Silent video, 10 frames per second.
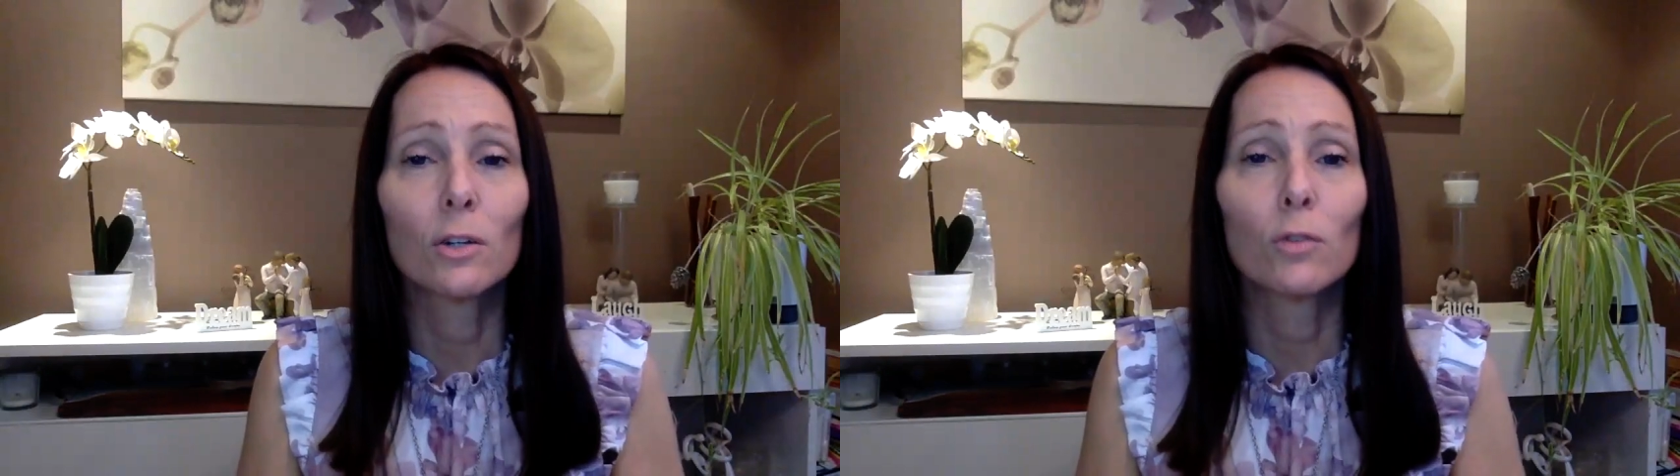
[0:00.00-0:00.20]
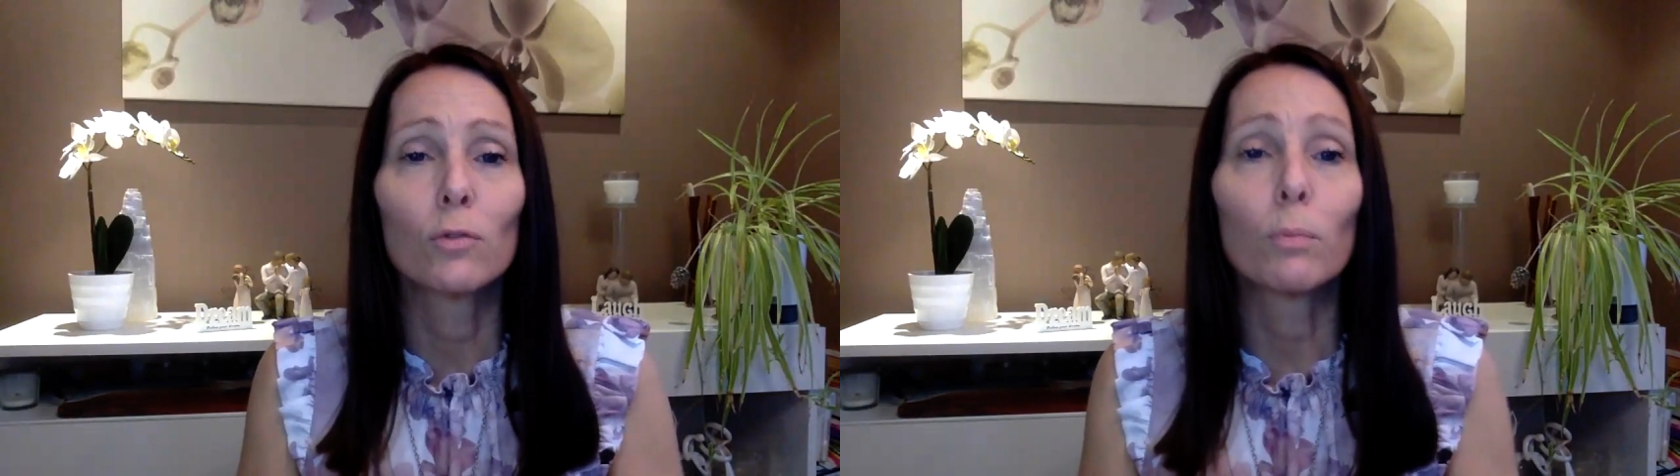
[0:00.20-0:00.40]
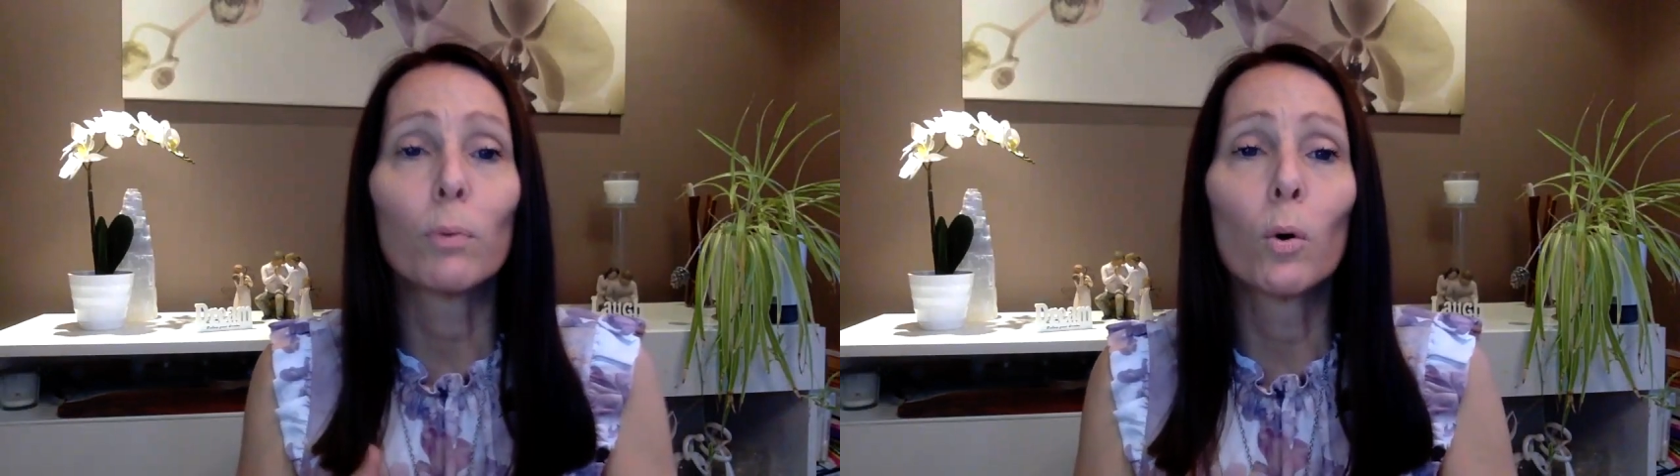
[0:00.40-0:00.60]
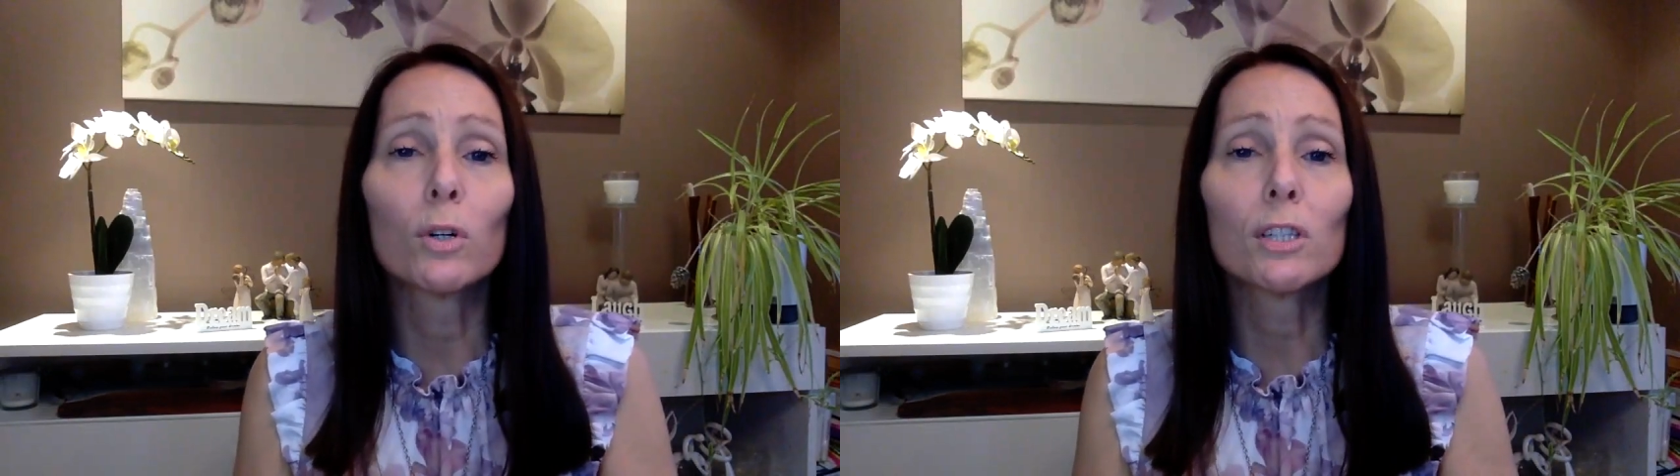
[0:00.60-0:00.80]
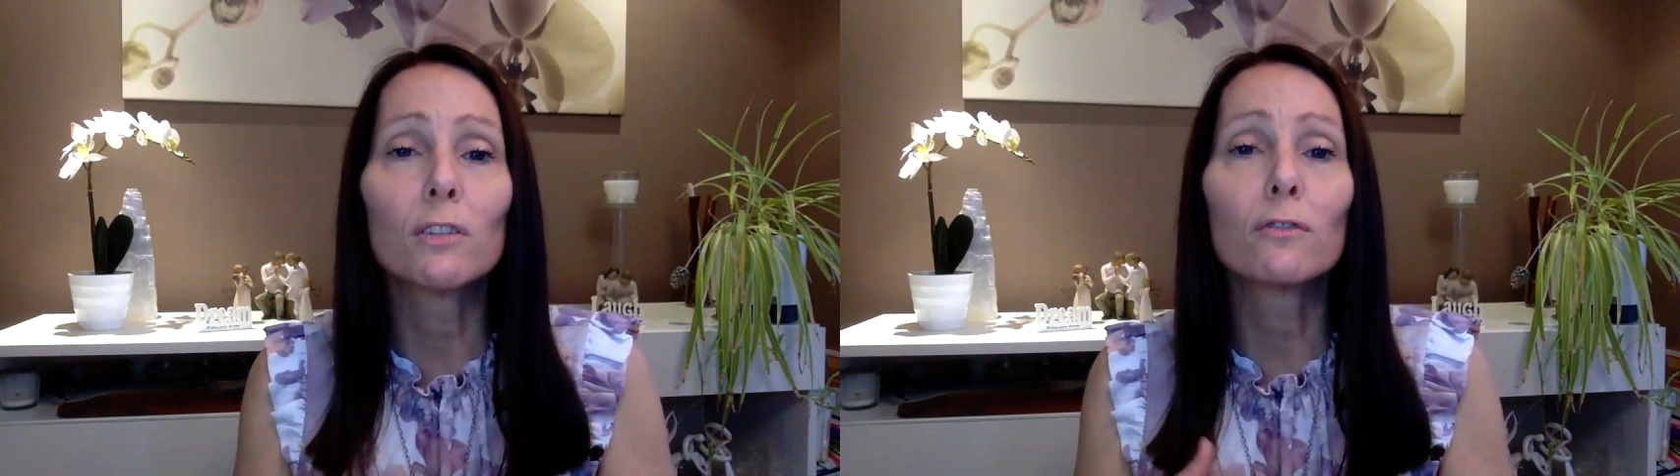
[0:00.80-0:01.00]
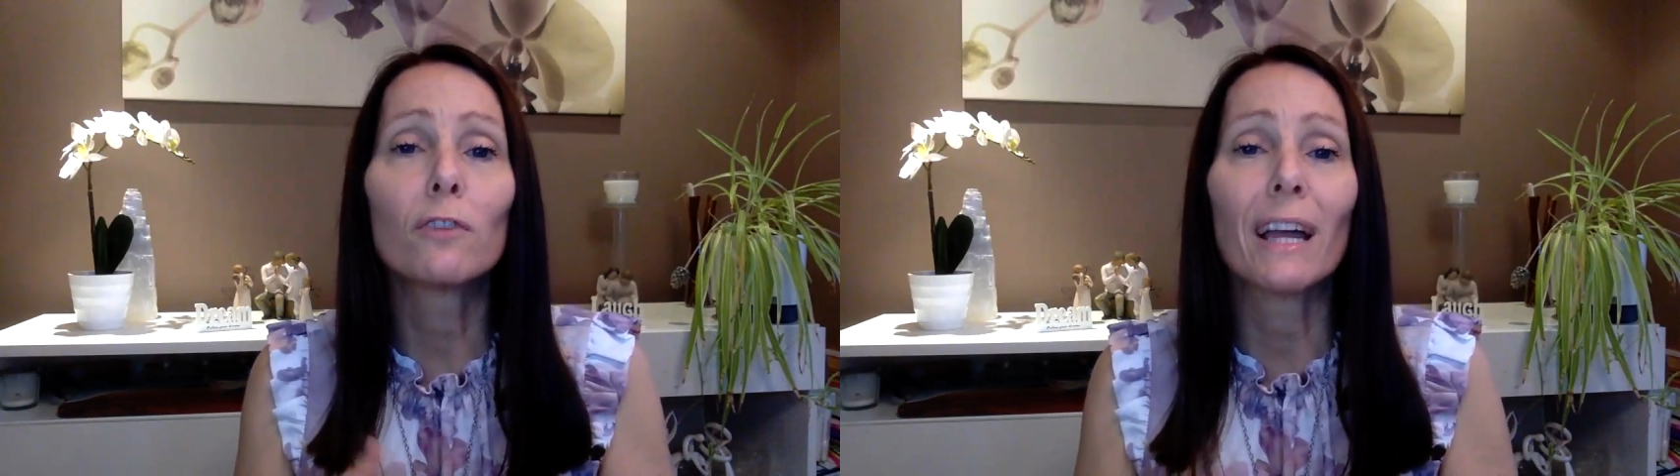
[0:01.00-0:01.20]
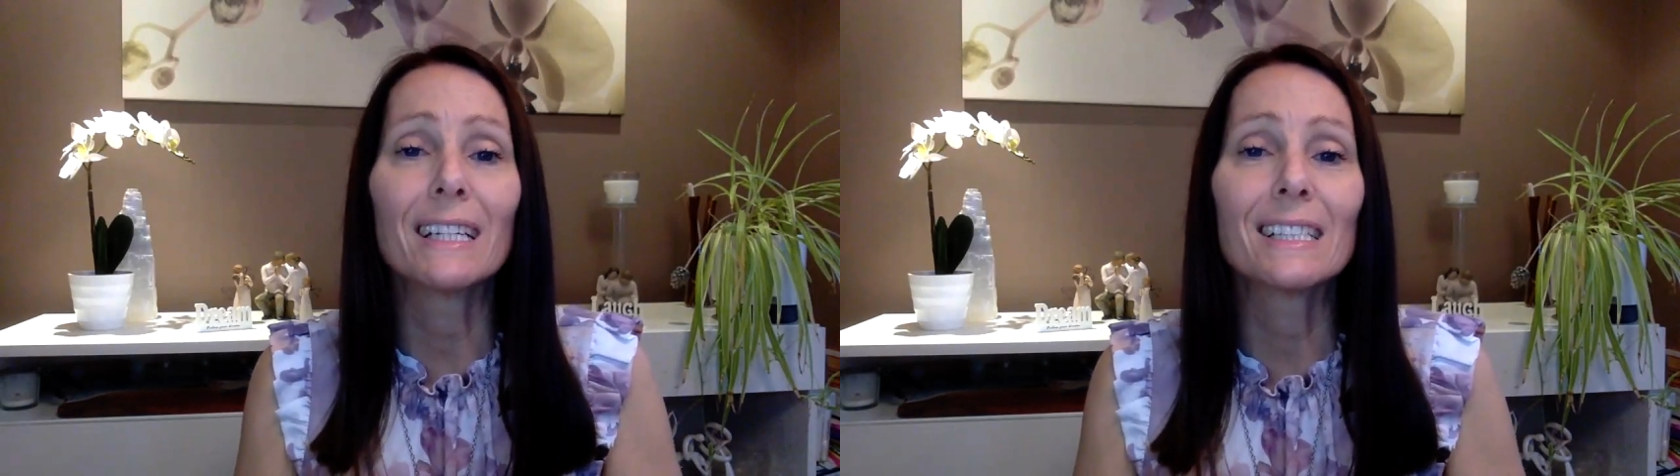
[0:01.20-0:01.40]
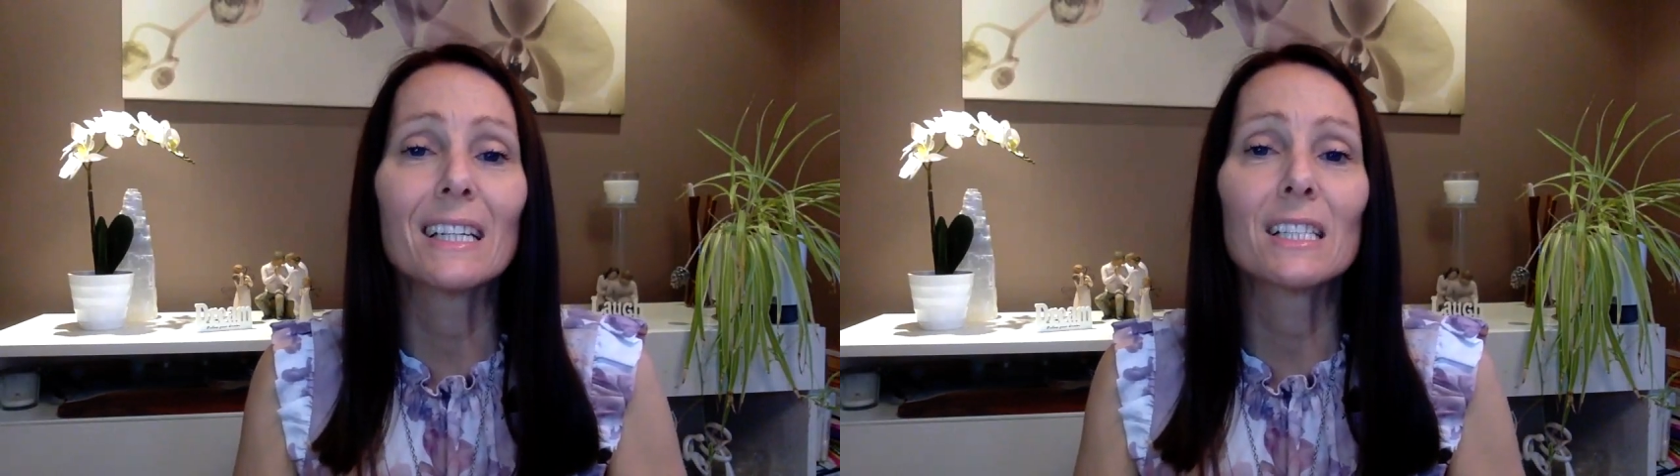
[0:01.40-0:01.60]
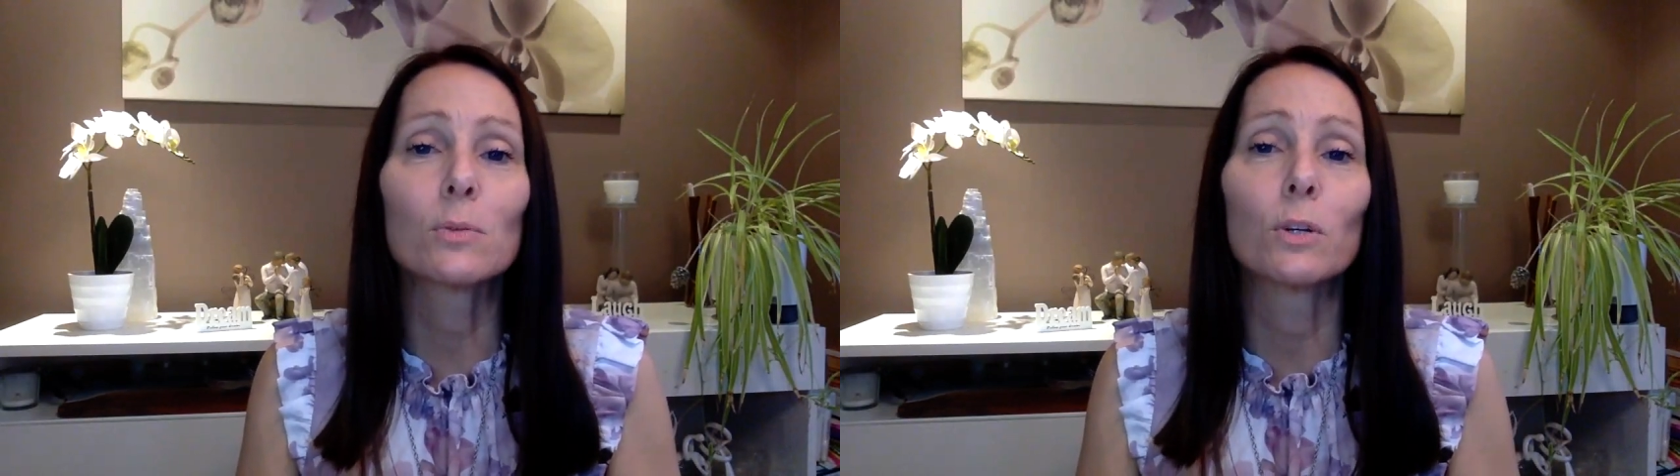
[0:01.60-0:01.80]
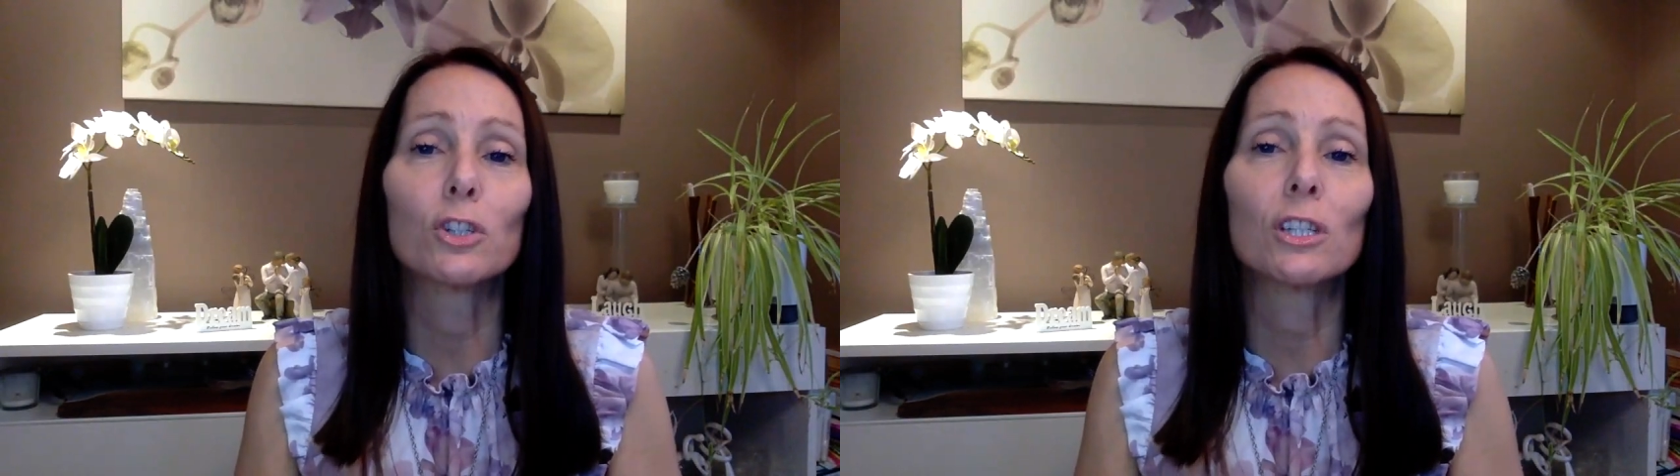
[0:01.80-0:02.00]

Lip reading: reported findings which